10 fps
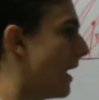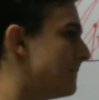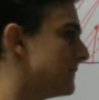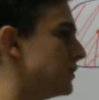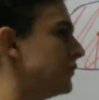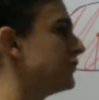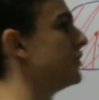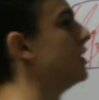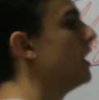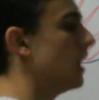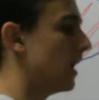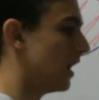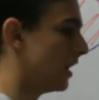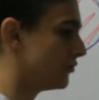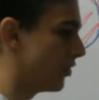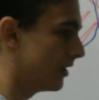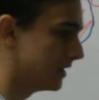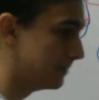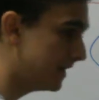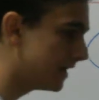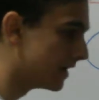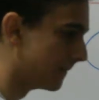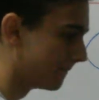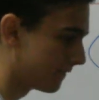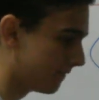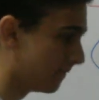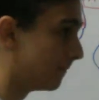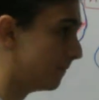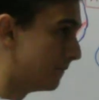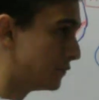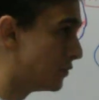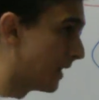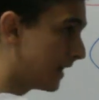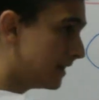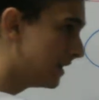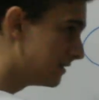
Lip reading: I'm just drawing it bigger to make it